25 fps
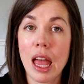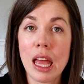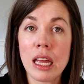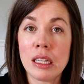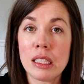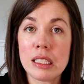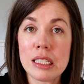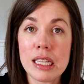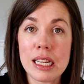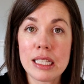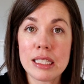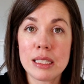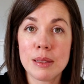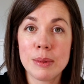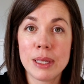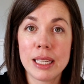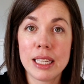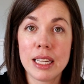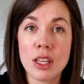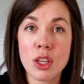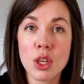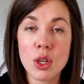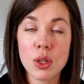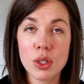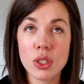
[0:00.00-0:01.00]
It'll take some
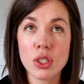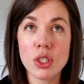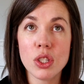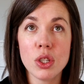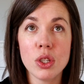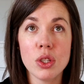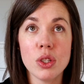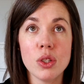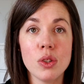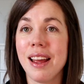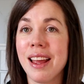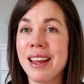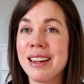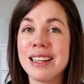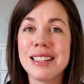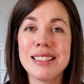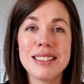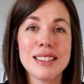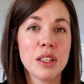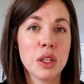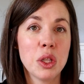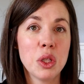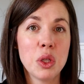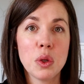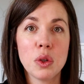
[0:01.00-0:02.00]
getting used to, and
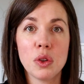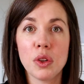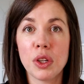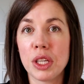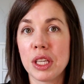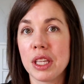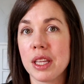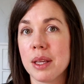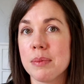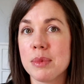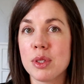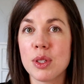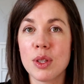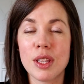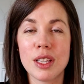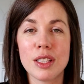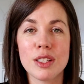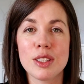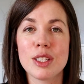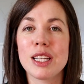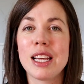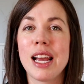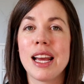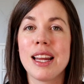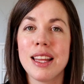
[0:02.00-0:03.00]
it's still a new curriculum, so
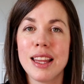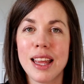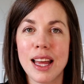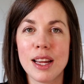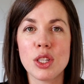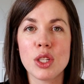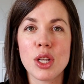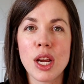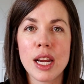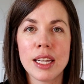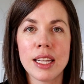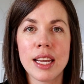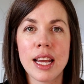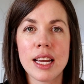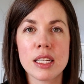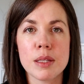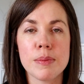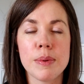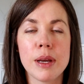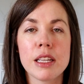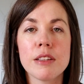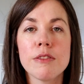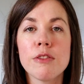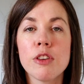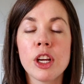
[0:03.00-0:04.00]
there's kind of that shiny
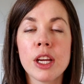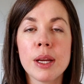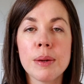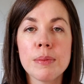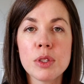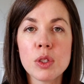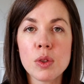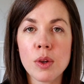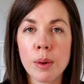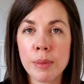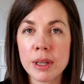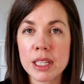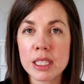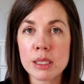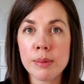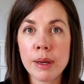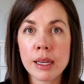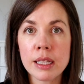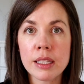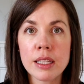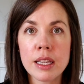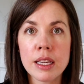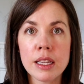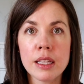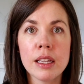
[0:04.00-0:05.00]
aspect for him. So I'm
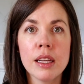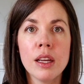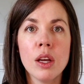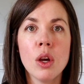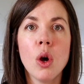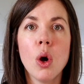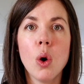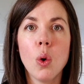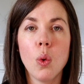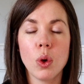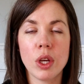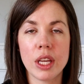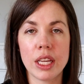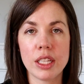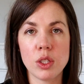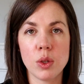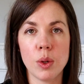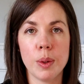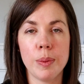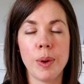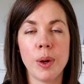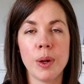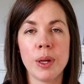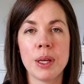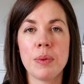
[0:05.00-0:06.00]
expecting we'll get
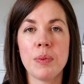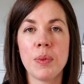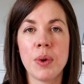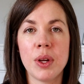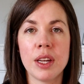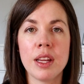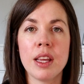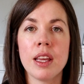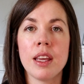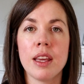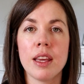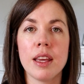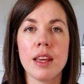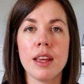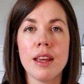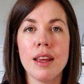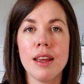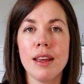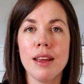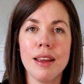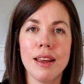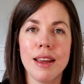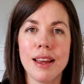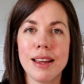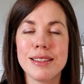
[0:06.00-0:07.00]
to a point when he
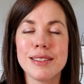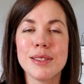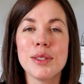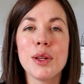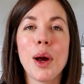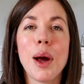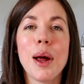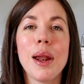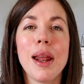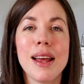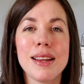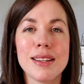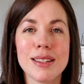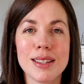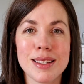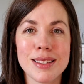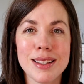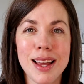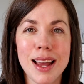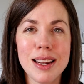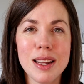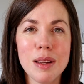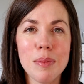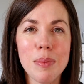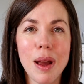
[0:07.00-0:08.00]
is not as
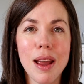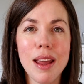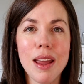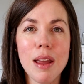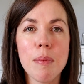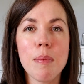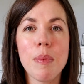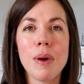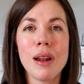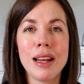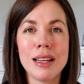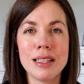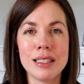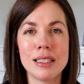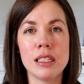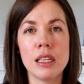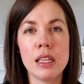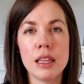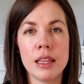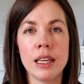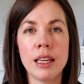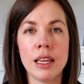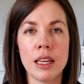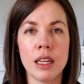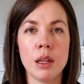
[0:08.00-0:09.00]
excited by it, but I
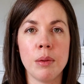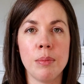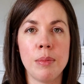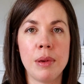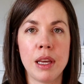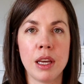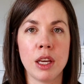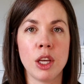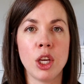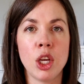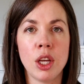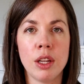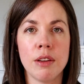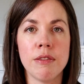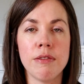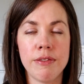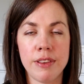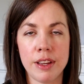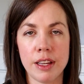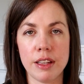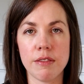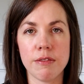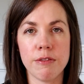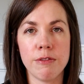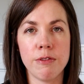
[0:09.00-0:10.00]
still think it'll be a good
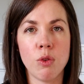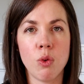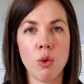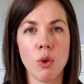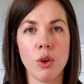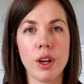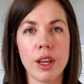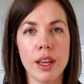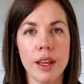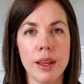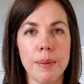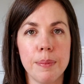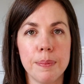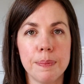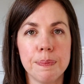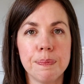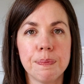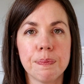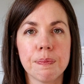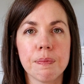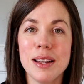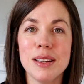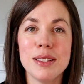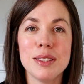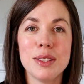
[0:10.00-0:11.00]
fit for him.
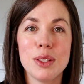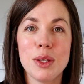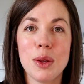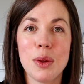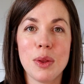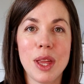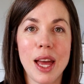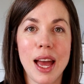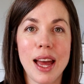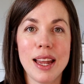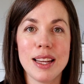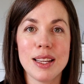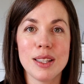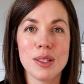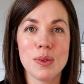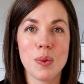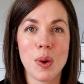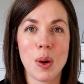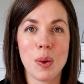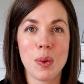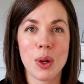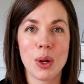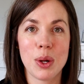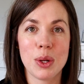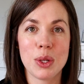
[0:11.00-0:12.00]
So that is
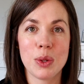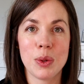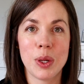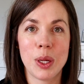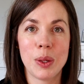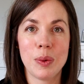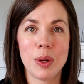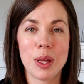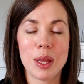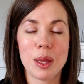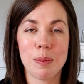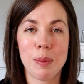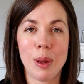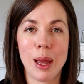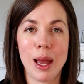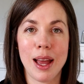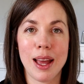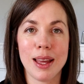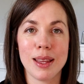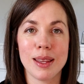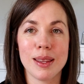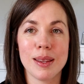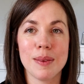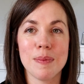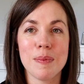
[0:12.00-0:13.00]
what we are doing with
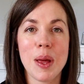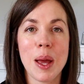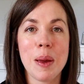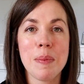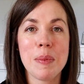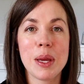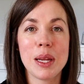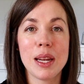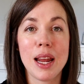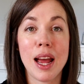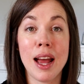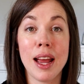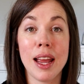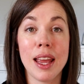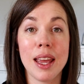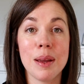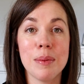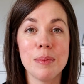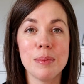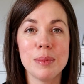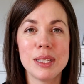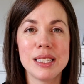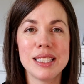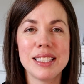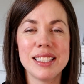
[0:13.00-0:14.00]
math. I mean, I
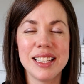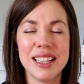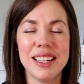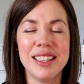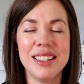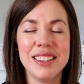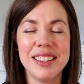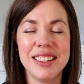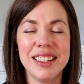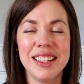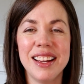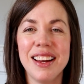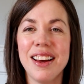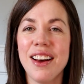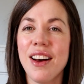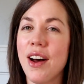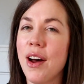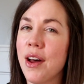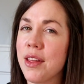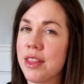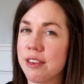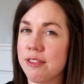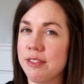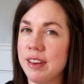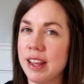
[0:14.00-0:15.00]
am still
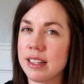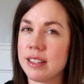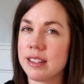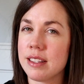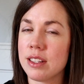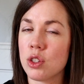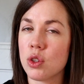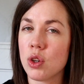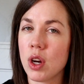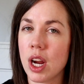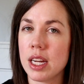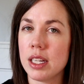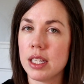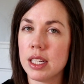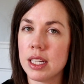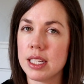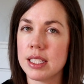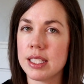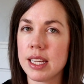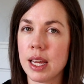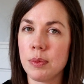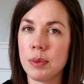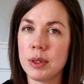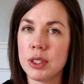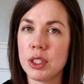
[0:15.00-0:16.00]
on the fence and trying to
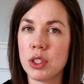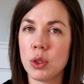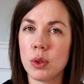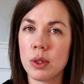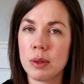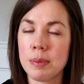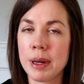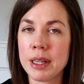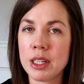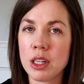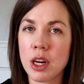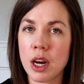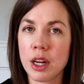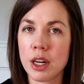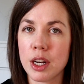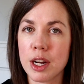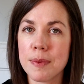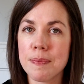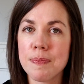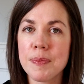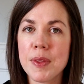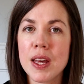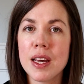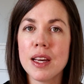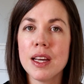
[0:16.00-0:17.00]
decide what to do with my
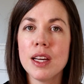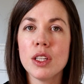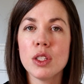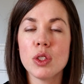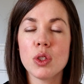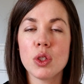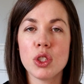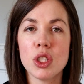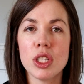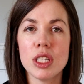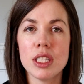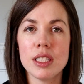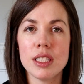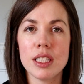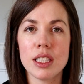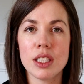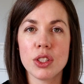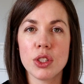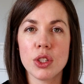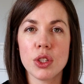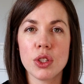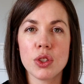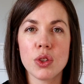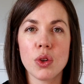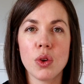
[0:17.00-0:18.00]
daughter. So she's
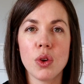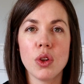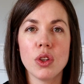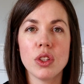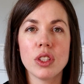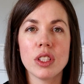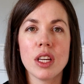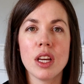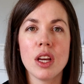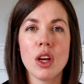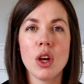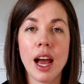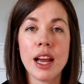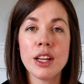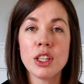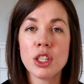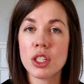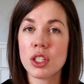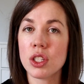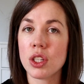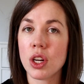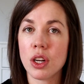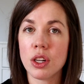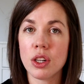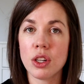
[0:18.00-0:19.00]
6 years old. I
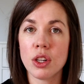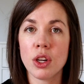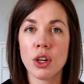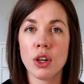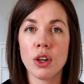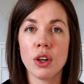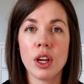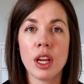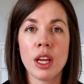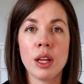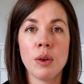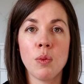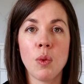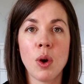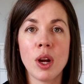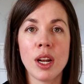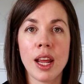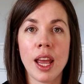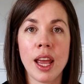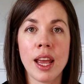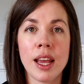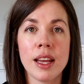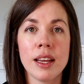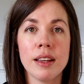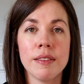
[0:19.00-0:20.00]
just started her in
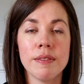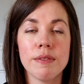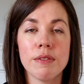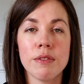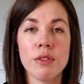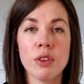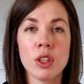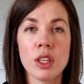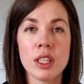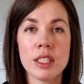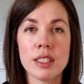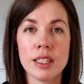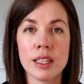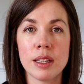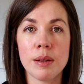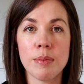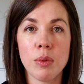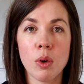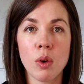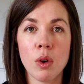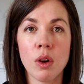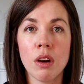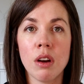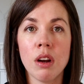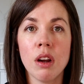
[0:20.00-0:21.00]
1A for the
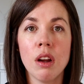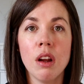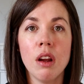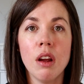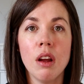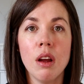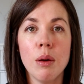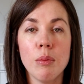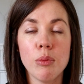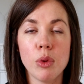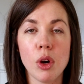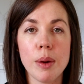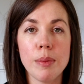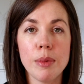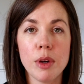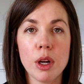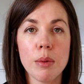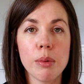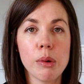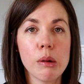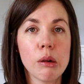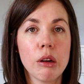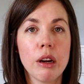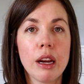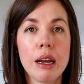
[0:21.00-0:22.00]
Singapore
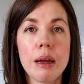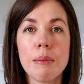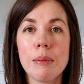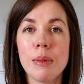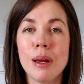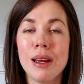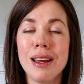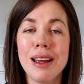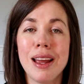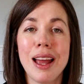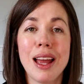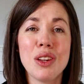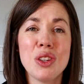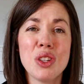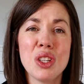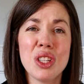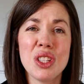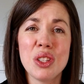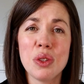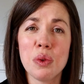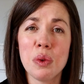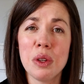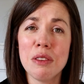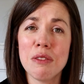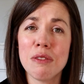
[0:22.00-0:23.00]
primary program, and
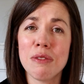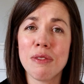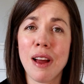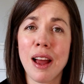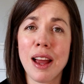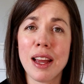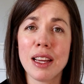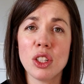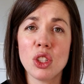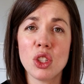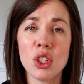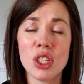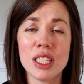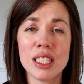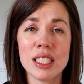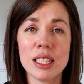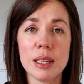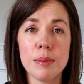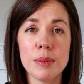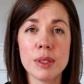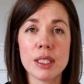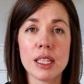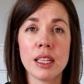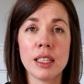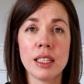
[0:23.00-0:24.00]
she's doing fine. She
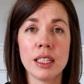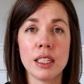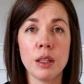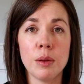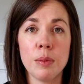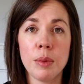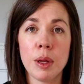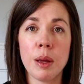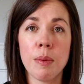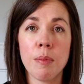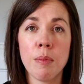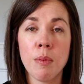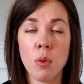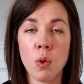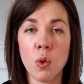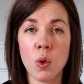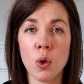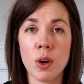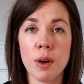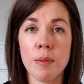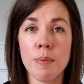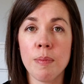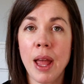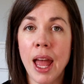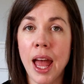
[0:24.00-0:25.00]
seems a little bit
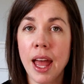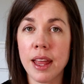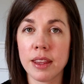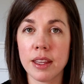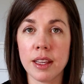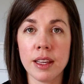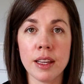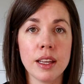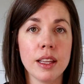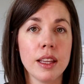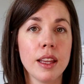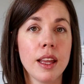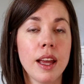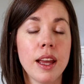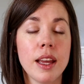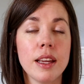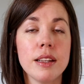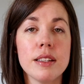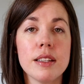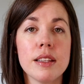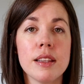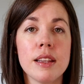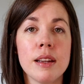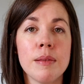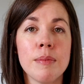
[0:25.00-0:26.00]
more math
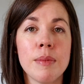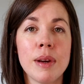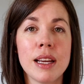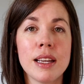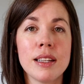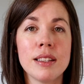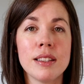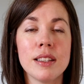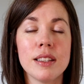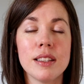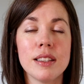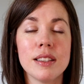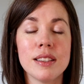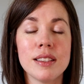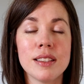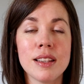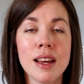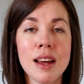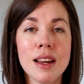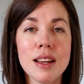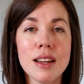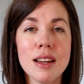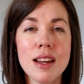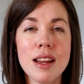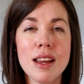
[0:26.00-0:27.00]
inclined than my
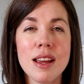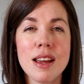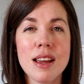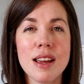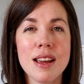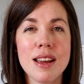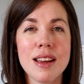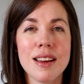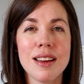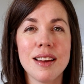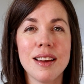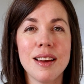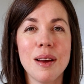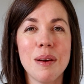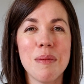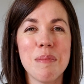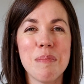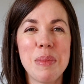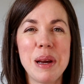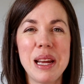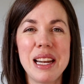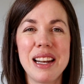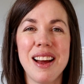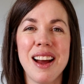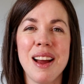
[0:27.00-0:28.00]
son,
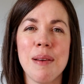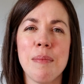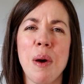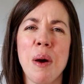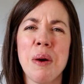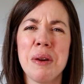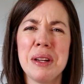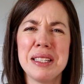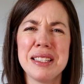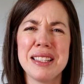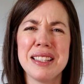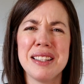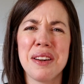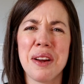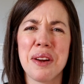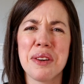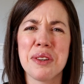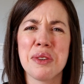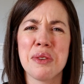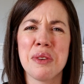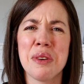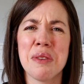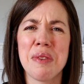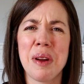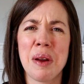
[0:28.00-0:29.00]
but I'm honestly
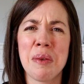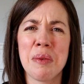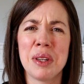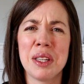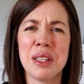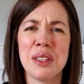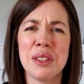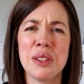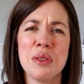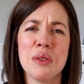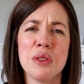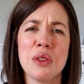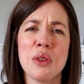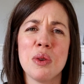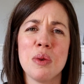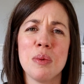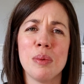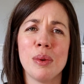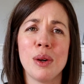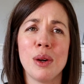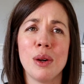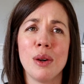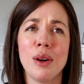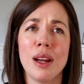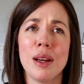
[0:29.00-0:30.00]
not sure if I want to do two
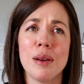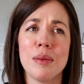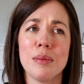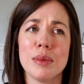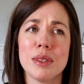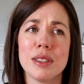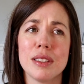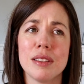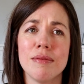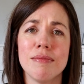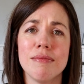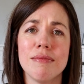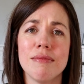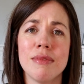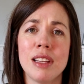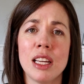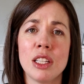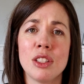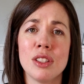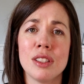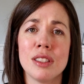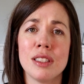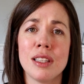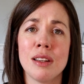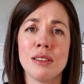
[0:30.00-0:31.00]
programs.
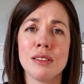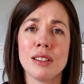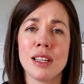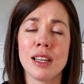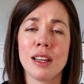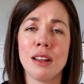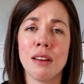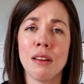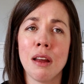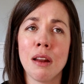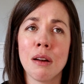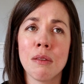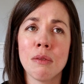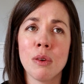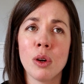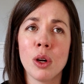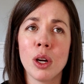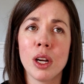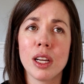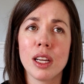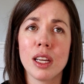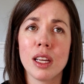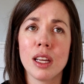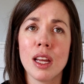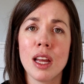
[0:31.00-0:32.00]
That just sounds like a lot of
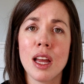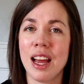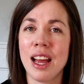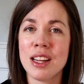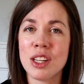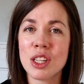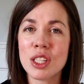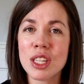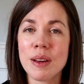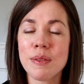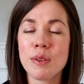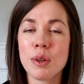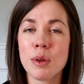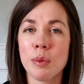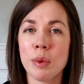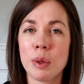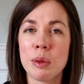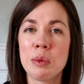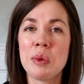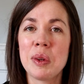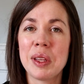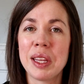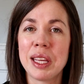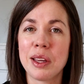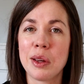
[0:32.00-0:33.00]
work. I just have to
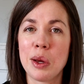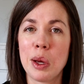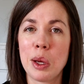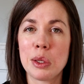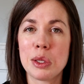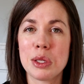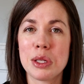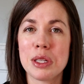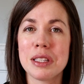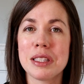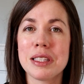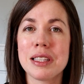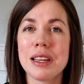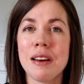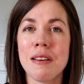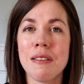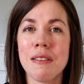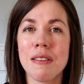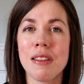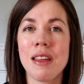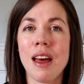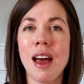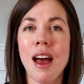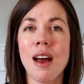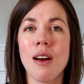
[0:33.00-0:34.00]
be really conscious
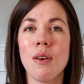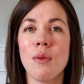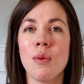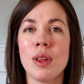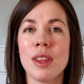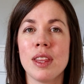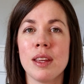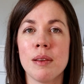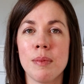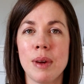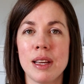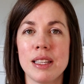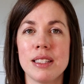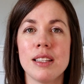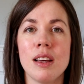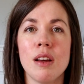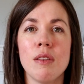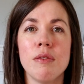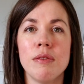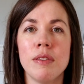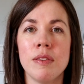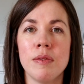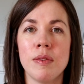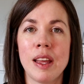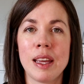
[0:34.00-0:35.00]
of that within
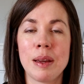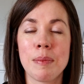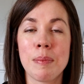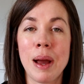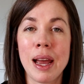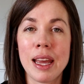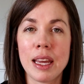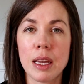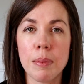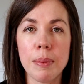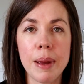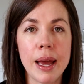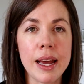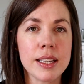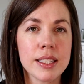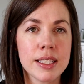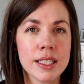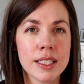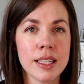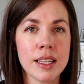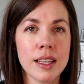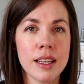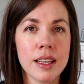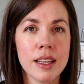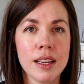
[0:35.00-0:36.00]
myself, with like my
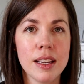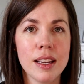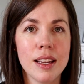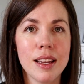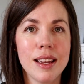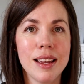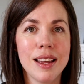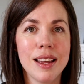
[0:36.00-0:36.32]
capacity.